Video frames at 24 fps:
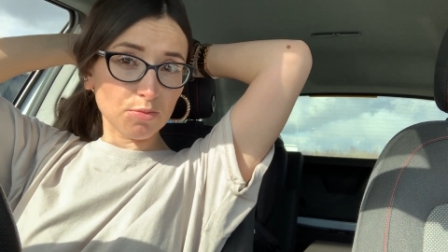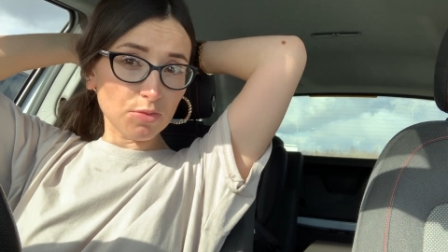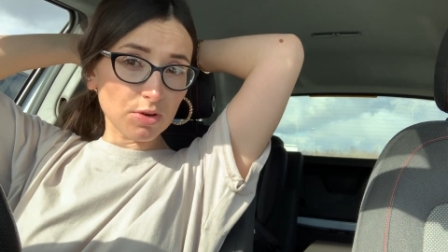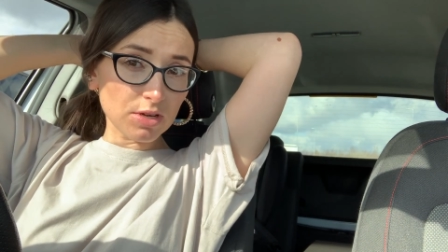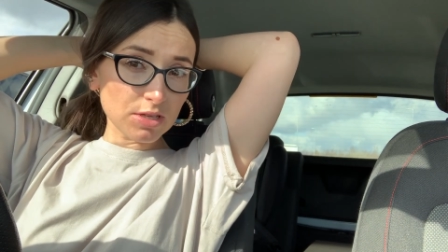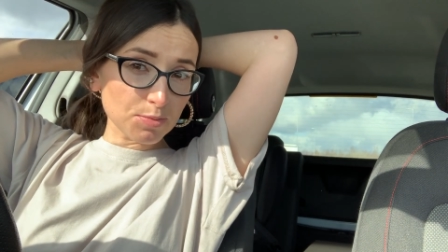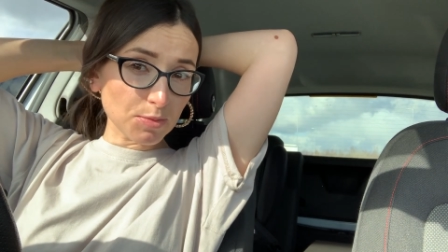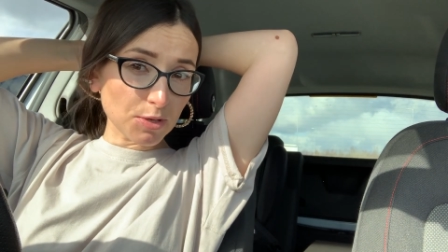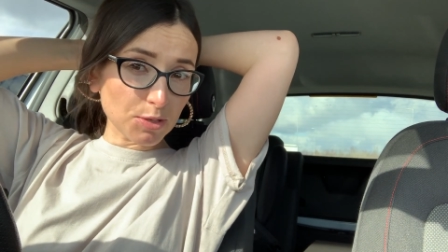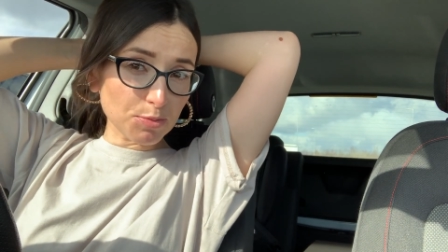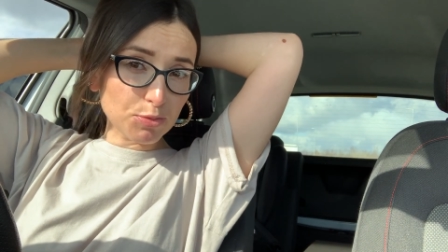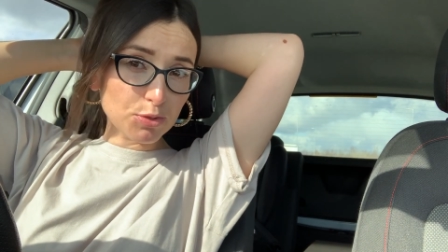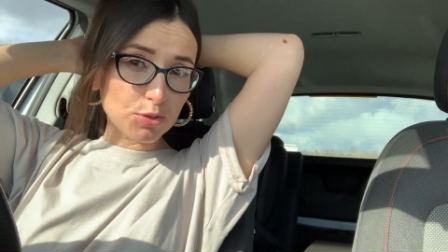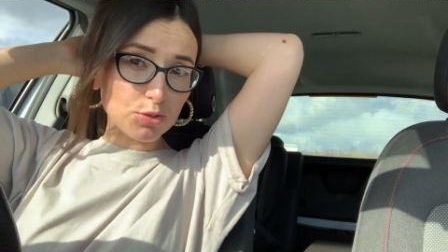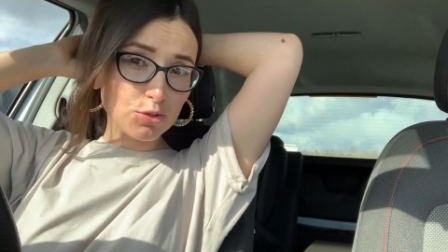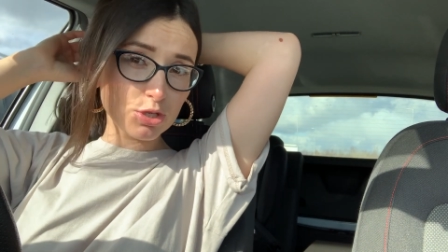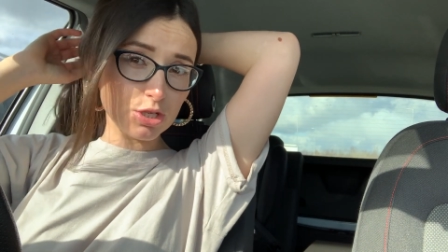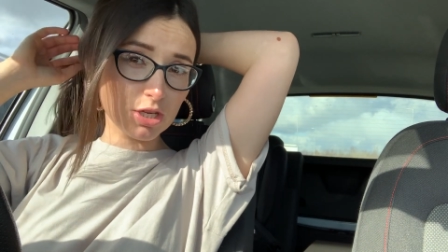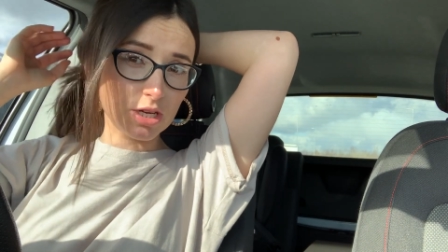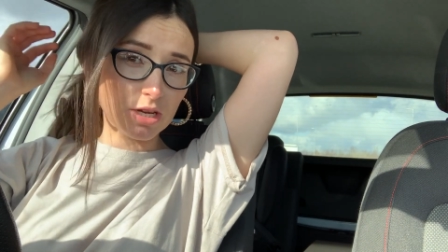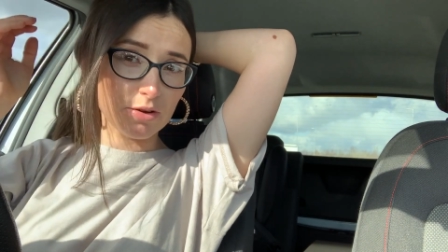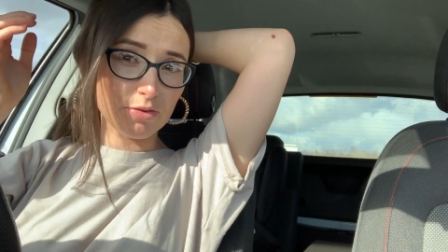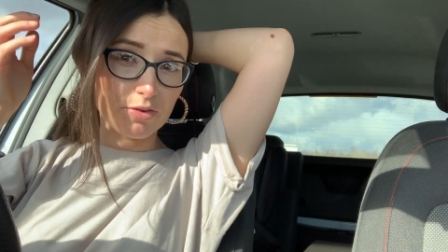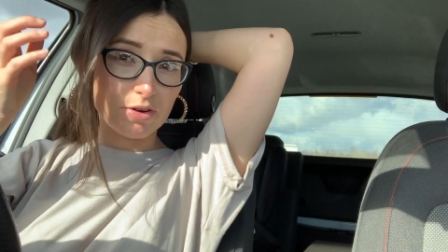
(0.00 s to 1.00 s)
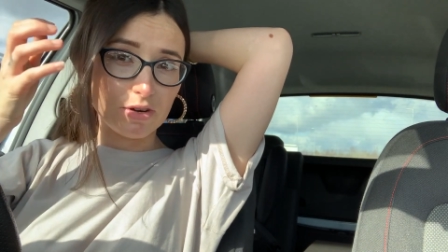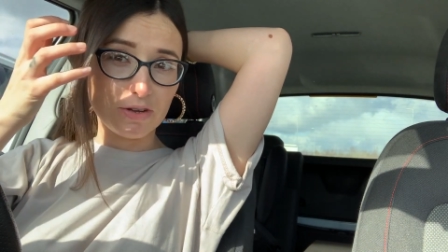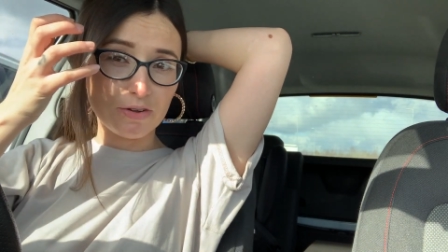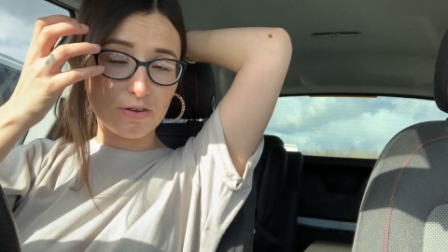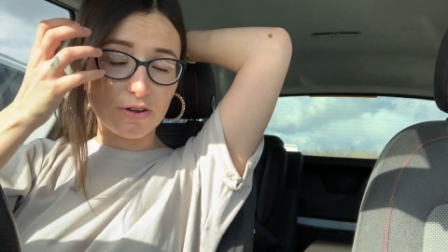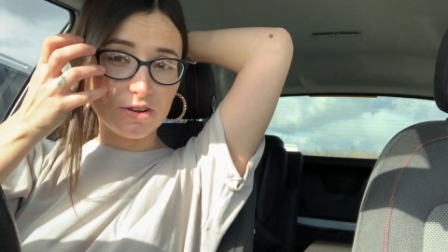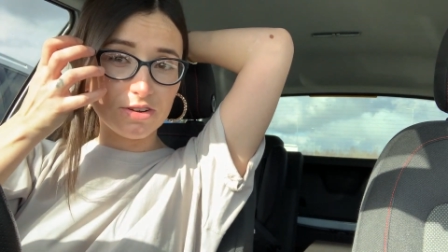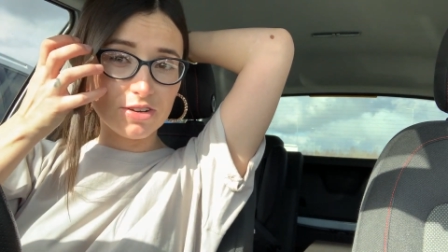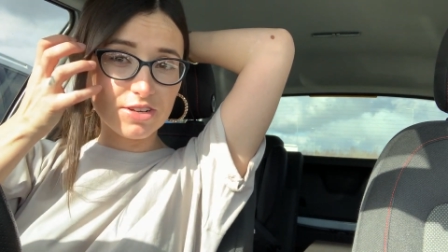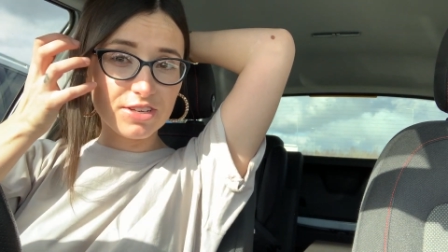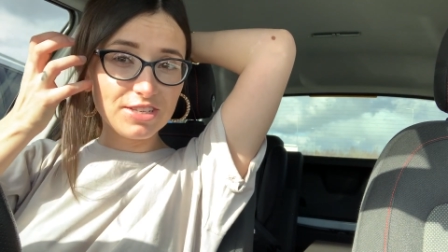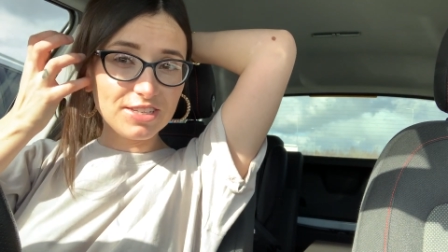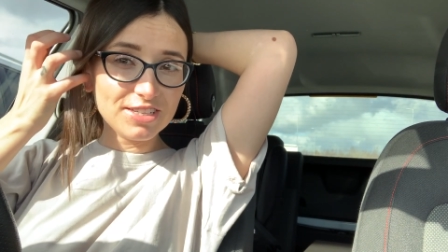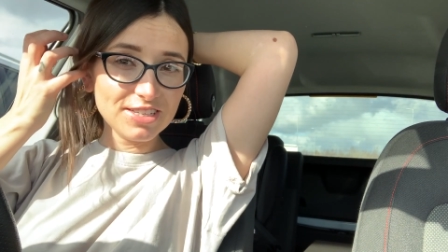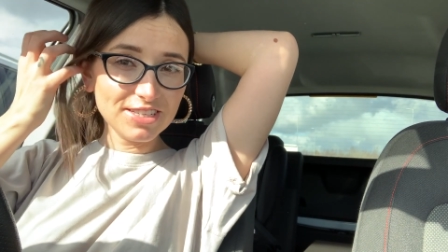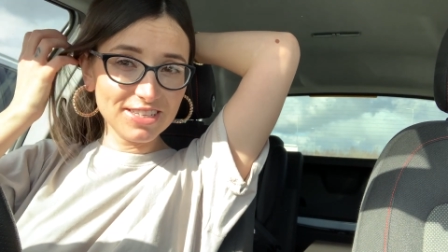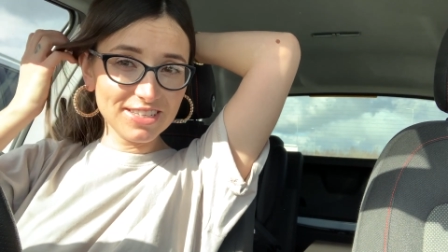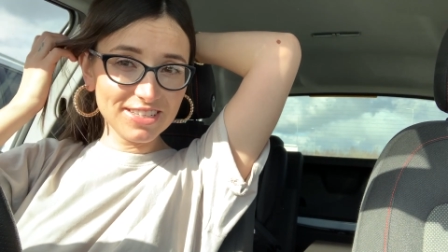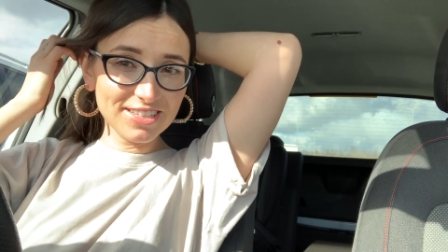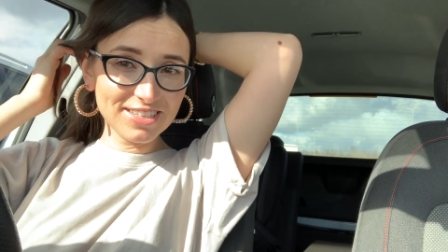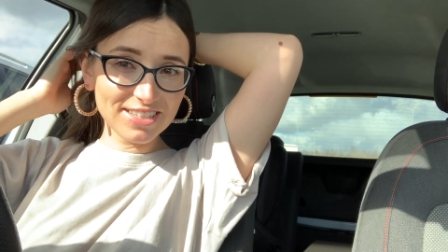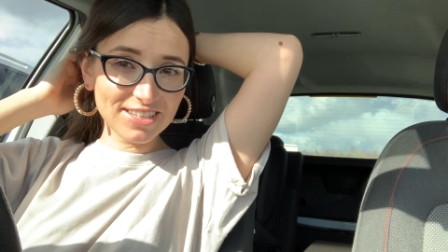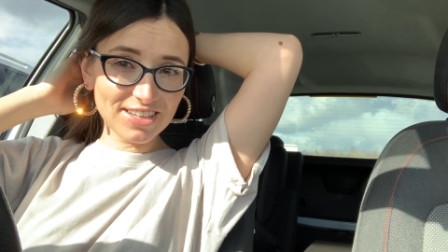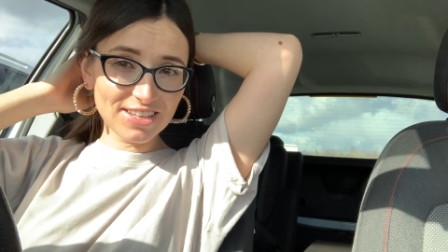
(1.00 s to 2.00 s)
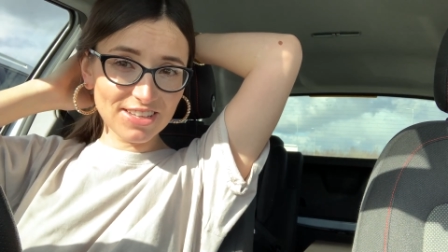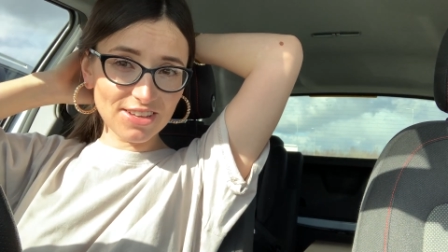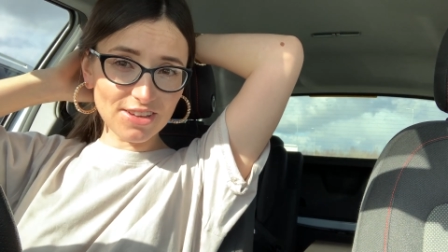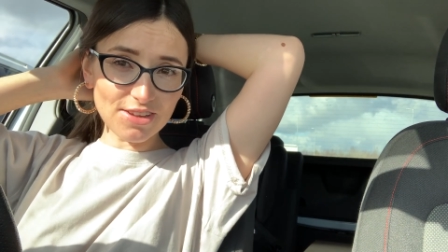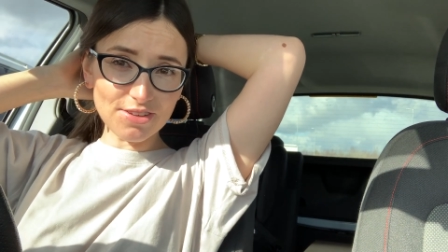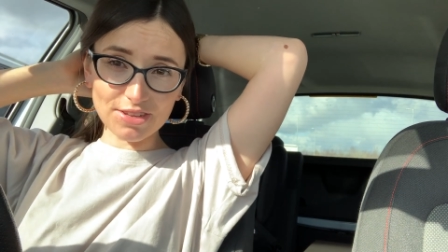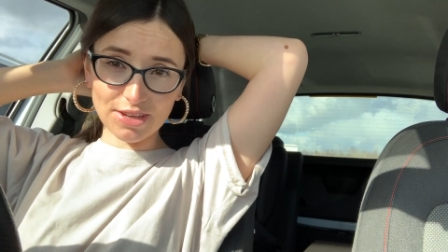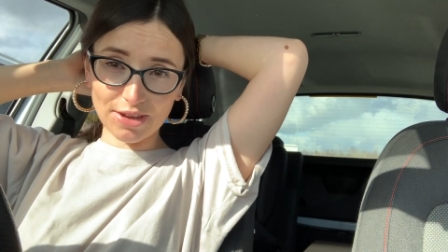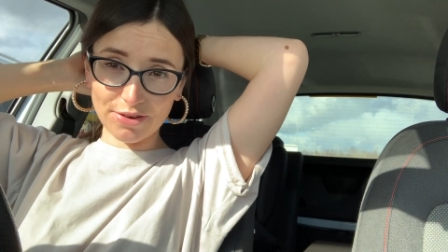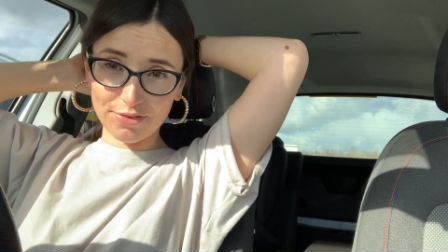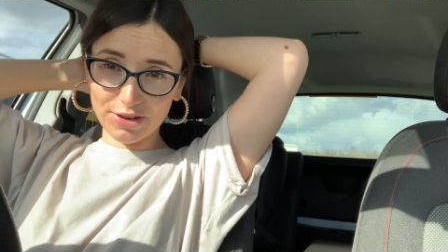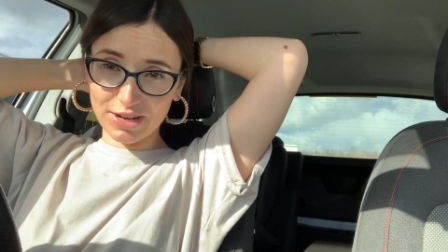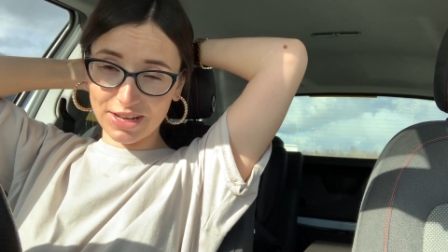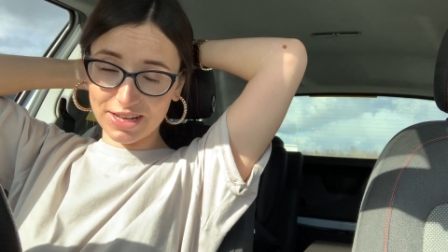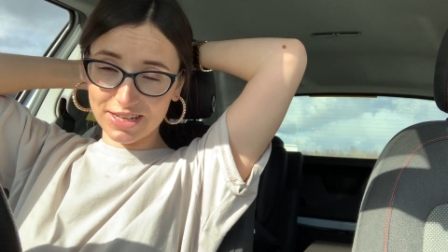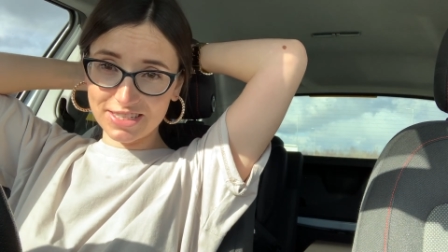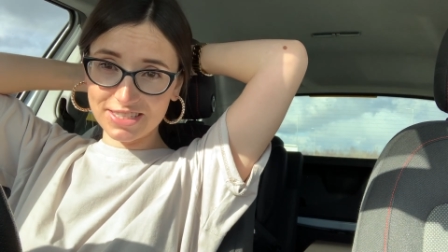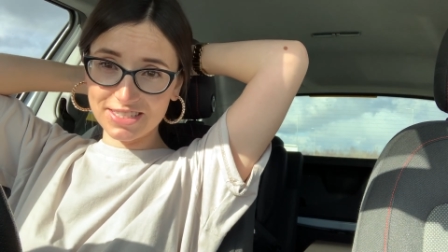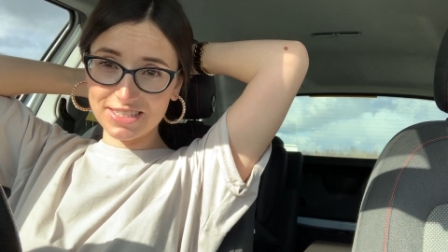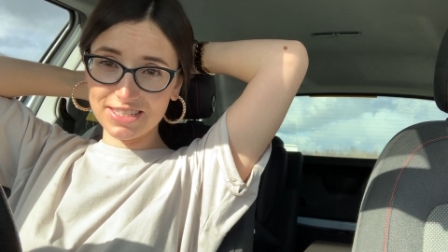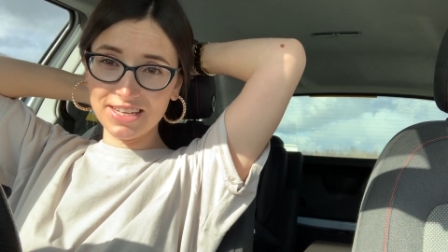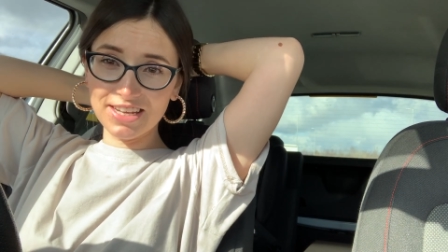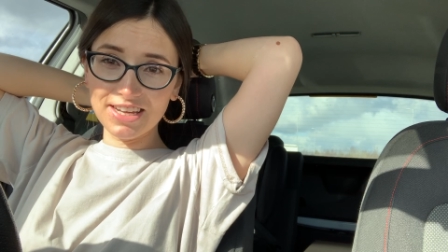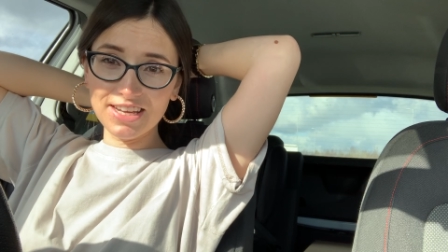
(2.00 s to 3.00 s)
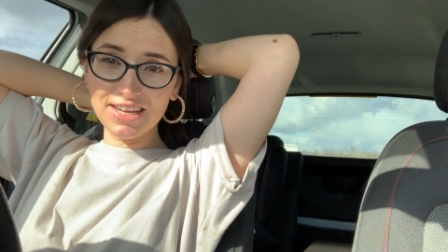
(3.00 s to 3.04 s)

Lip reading: Where's my bougie earring gone? Oh, there it is.